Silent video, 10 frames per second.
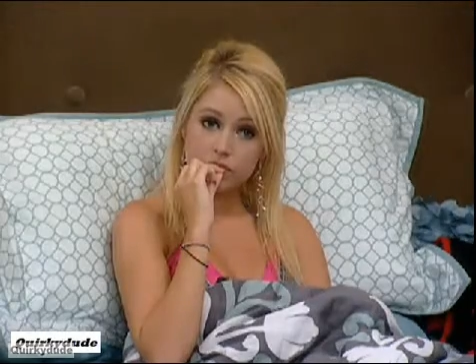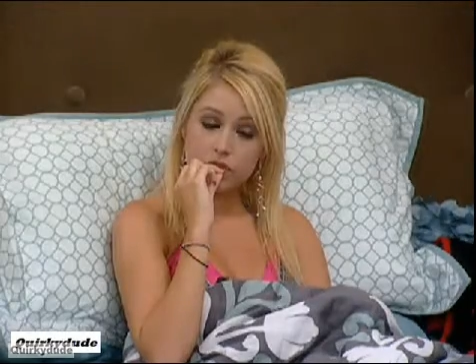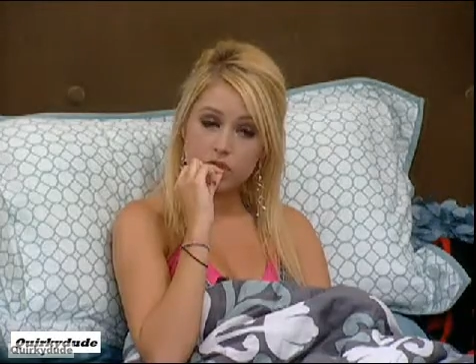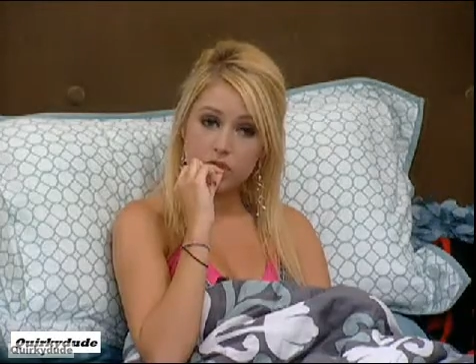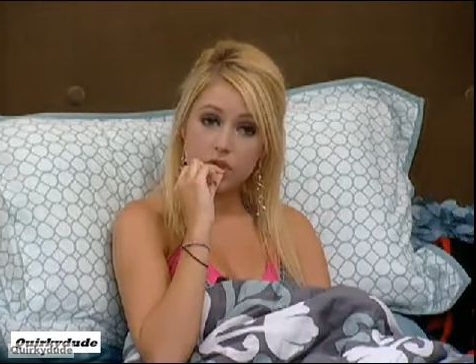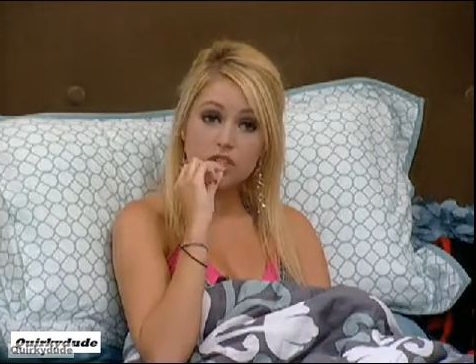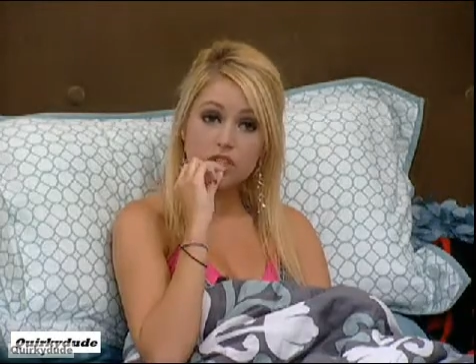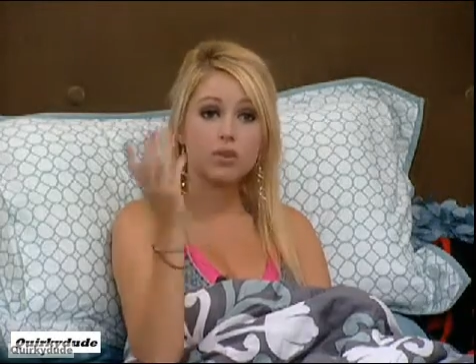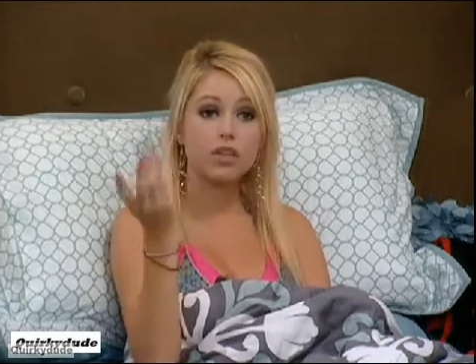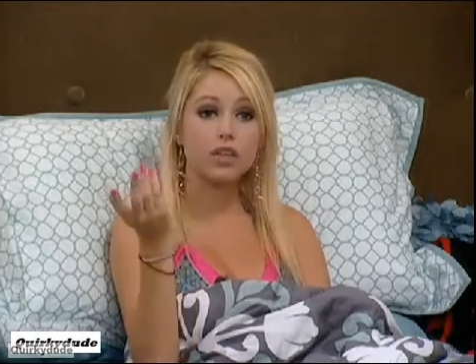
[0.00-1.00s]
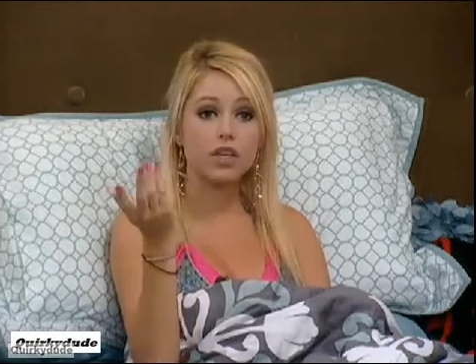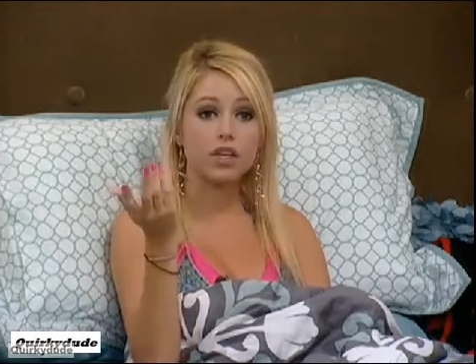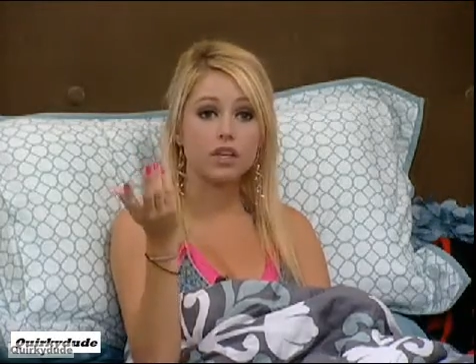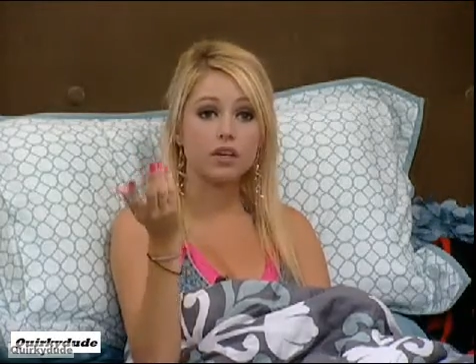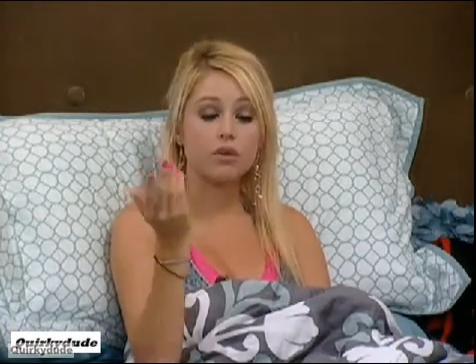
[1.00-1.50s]

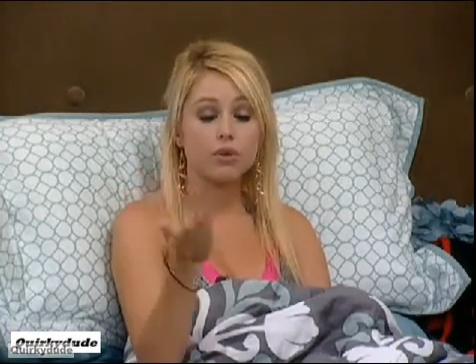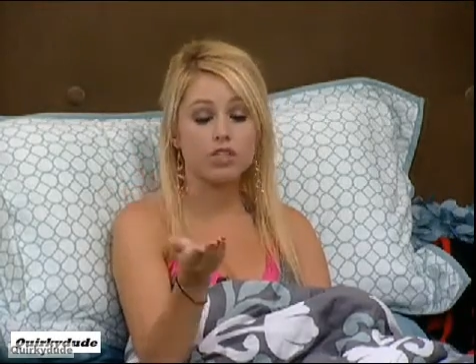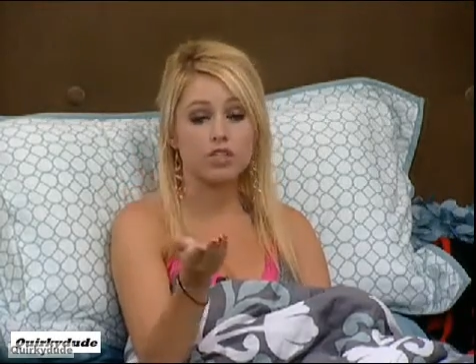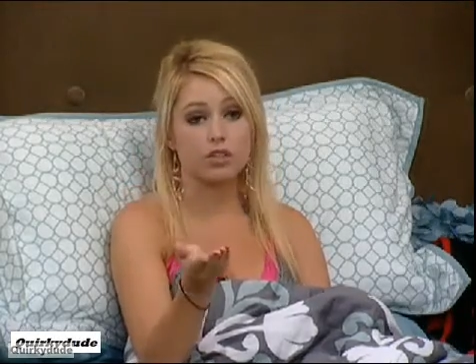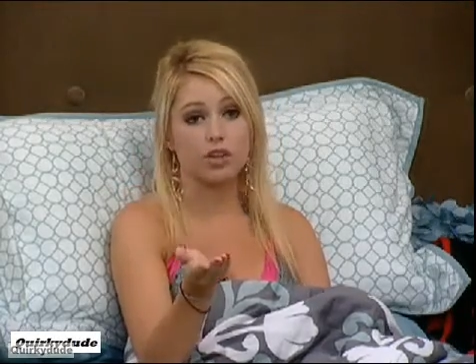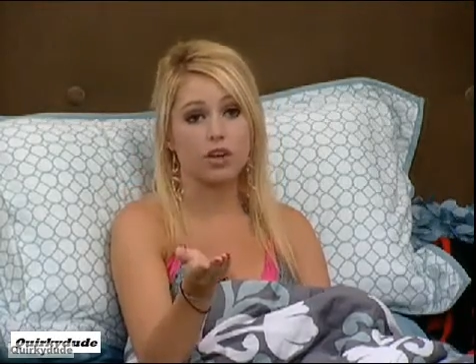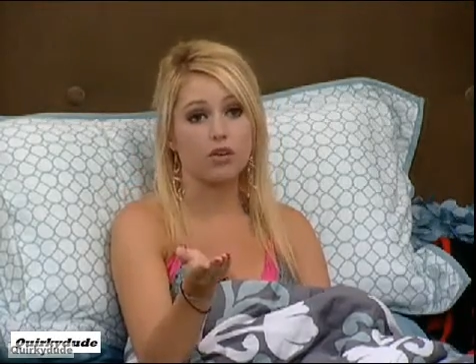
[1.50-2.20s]
Ultimately, what's your goal?